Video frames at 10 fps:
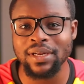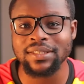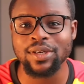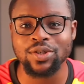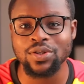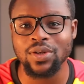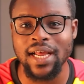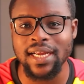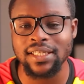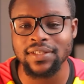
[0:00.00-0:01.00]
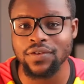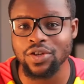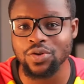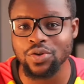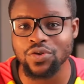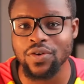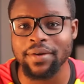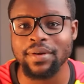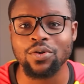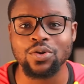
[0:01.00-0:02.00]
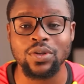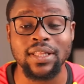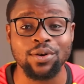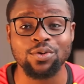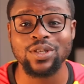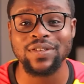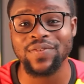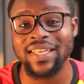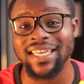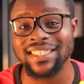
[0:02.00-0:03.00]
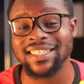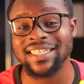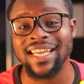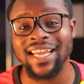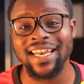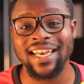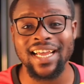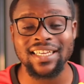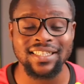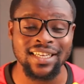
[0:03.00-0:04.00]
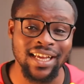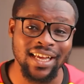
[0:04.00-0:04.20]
please make sure to like this video, subscribe, and also turn on notification. Next